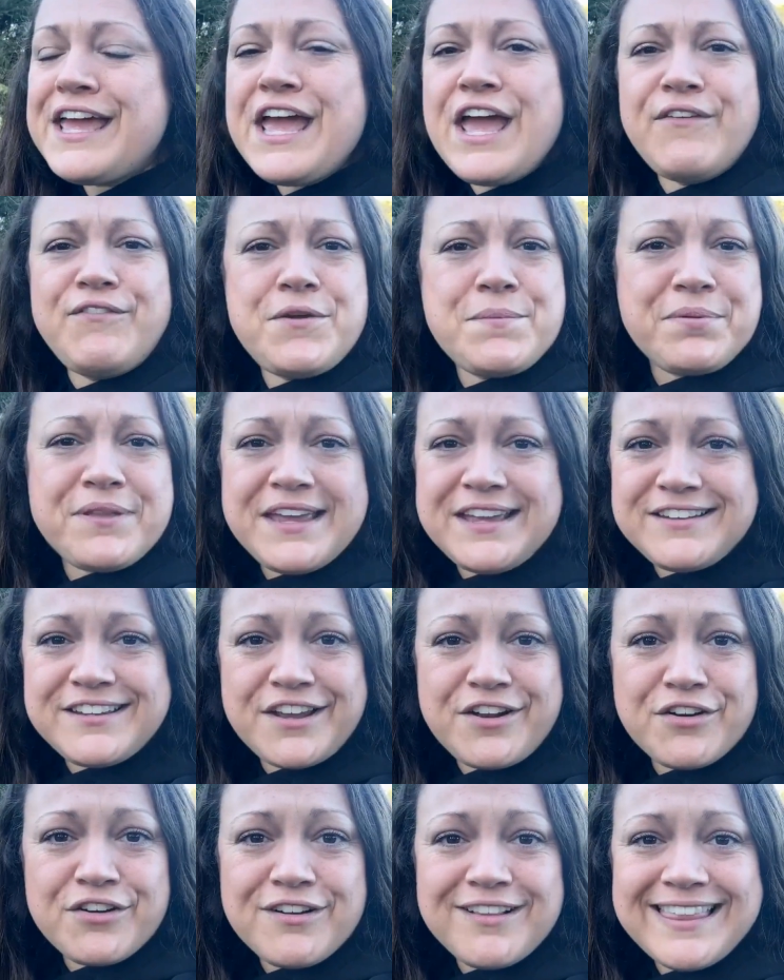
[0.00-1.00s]
If you plant
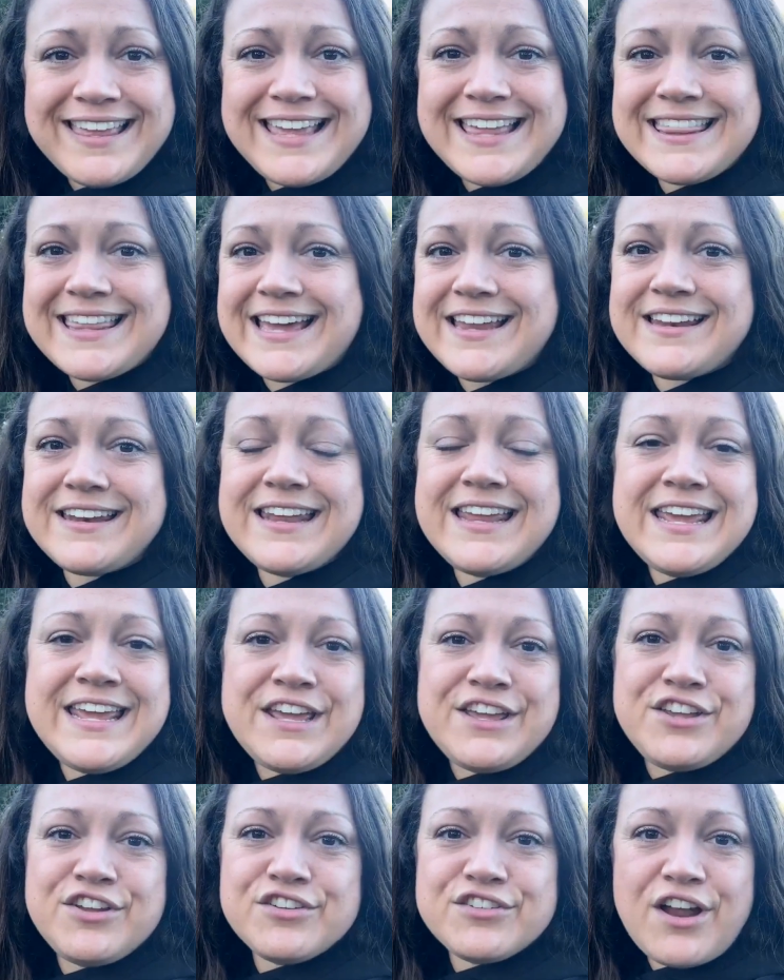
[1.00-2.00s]
it early, then
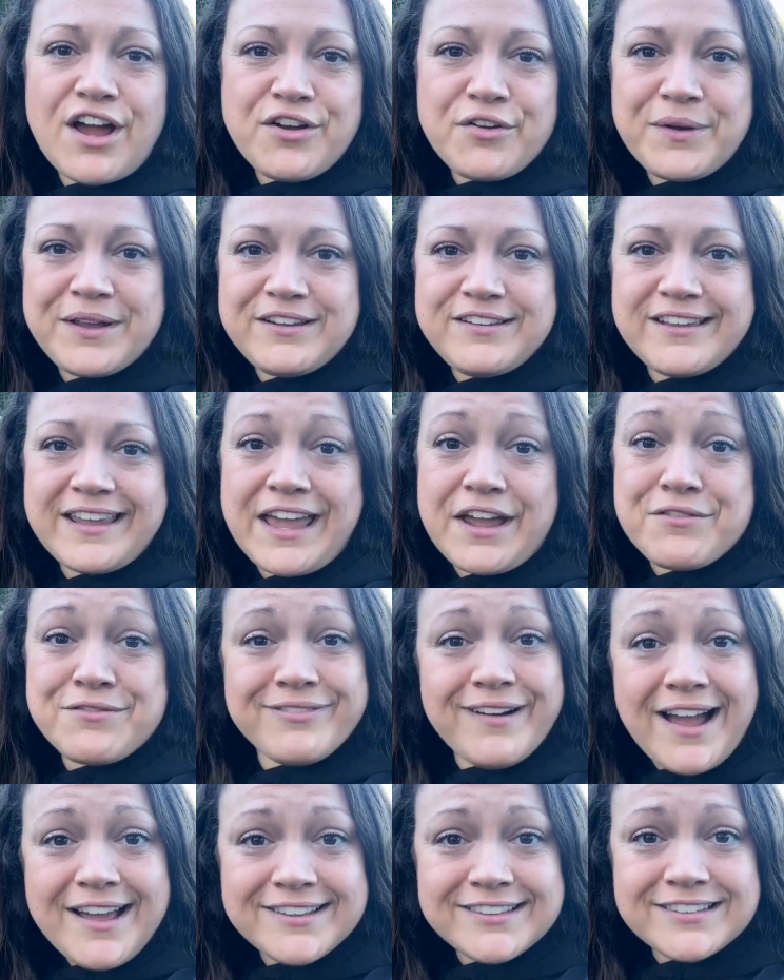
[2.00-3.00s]
you're not going to get
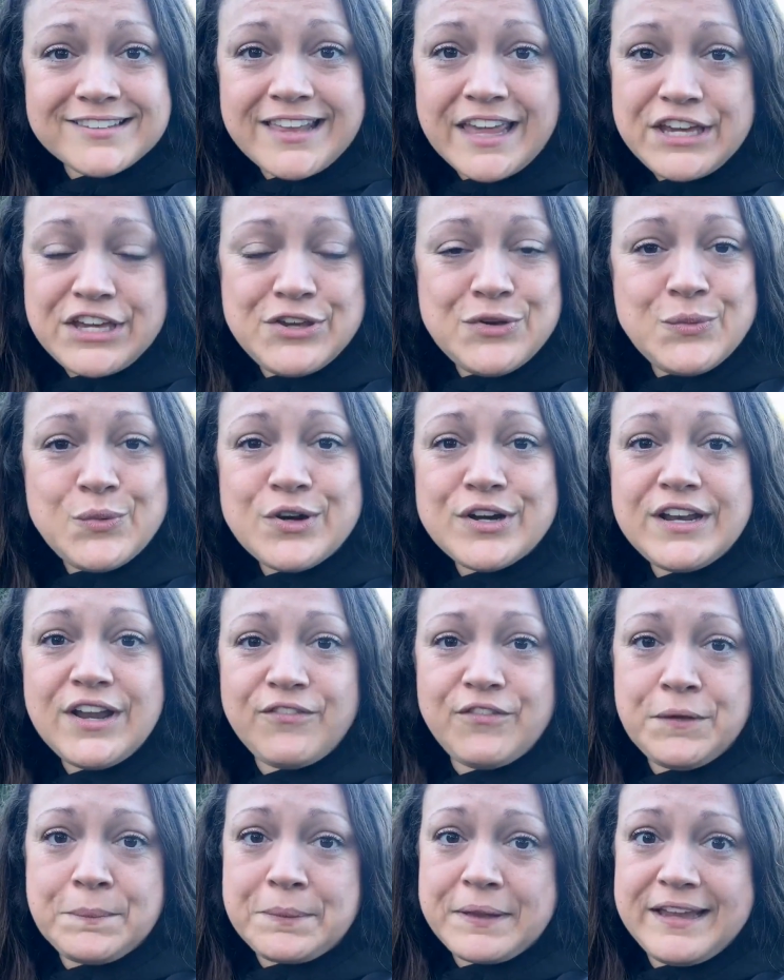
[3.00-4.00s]
rust like you would
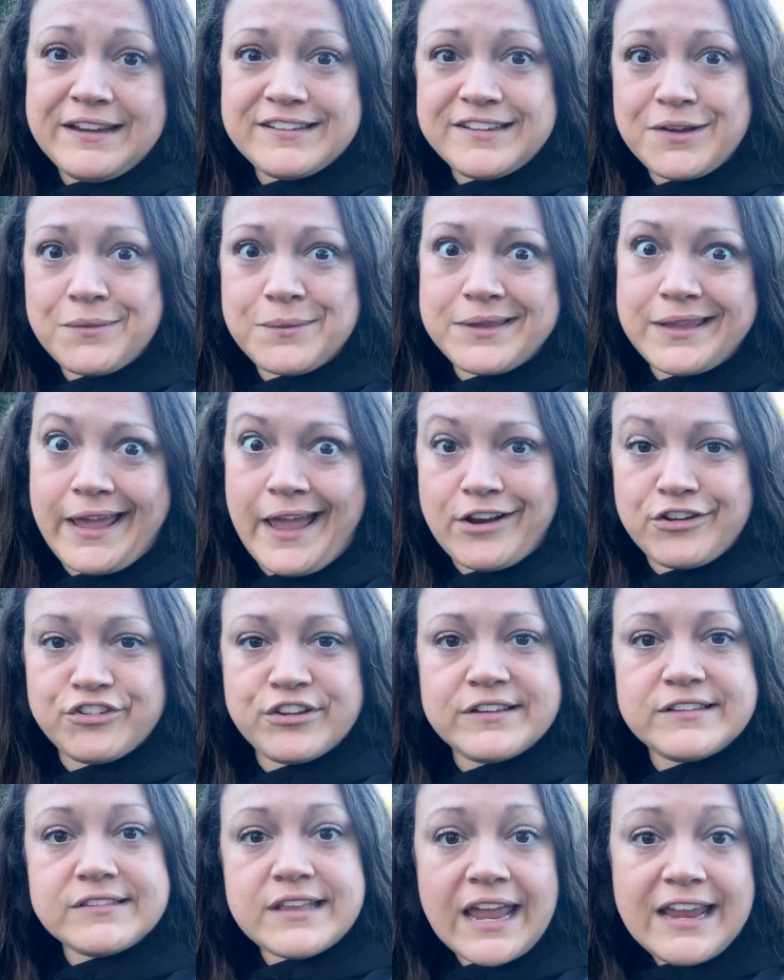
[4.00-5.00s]
if you plant it when they
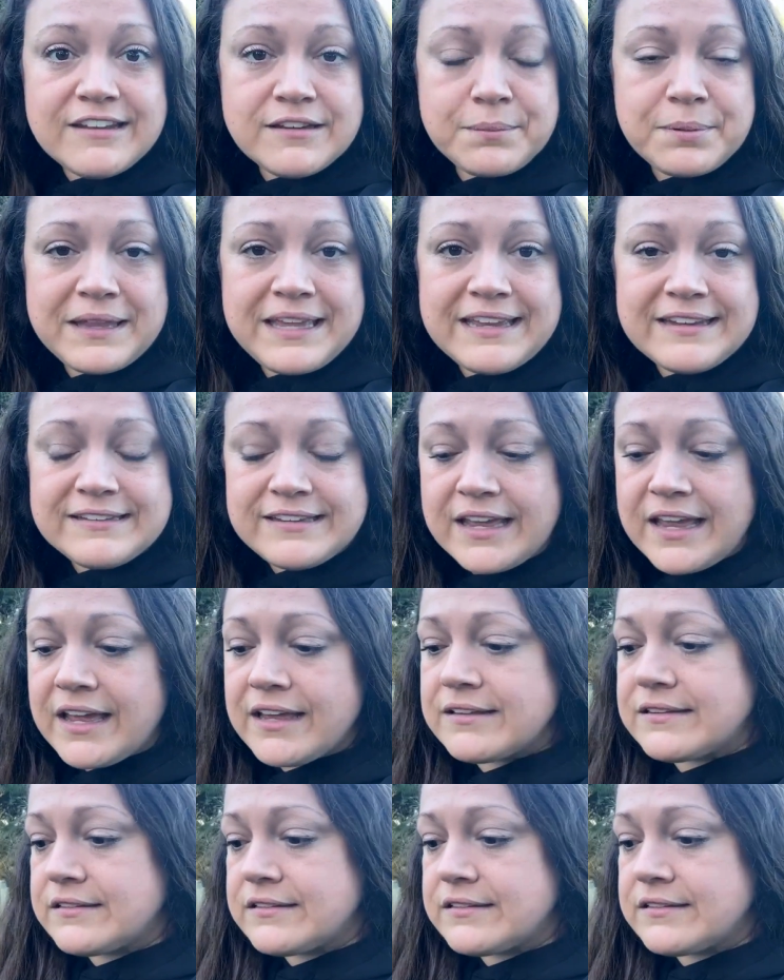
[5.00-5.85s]
actually say to plant it.